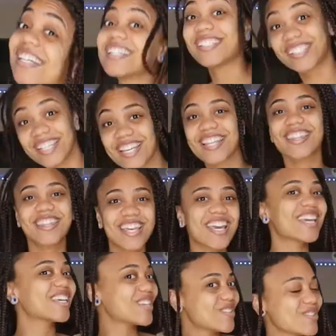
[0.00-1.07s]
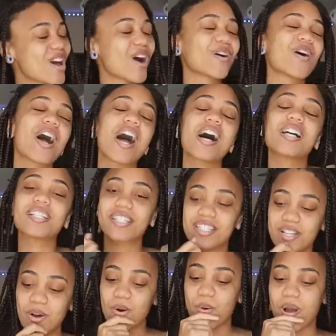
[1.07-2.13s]
She getting thick, you know.
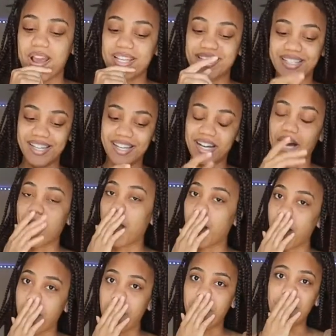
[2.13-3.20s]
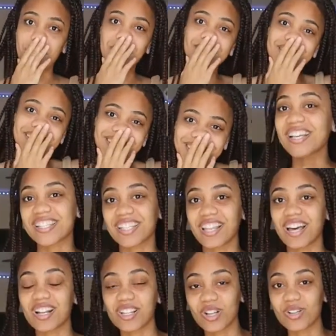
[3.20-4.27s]
So yeah, it's a lot
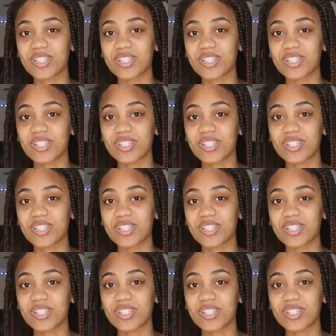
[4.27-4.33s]
of clothes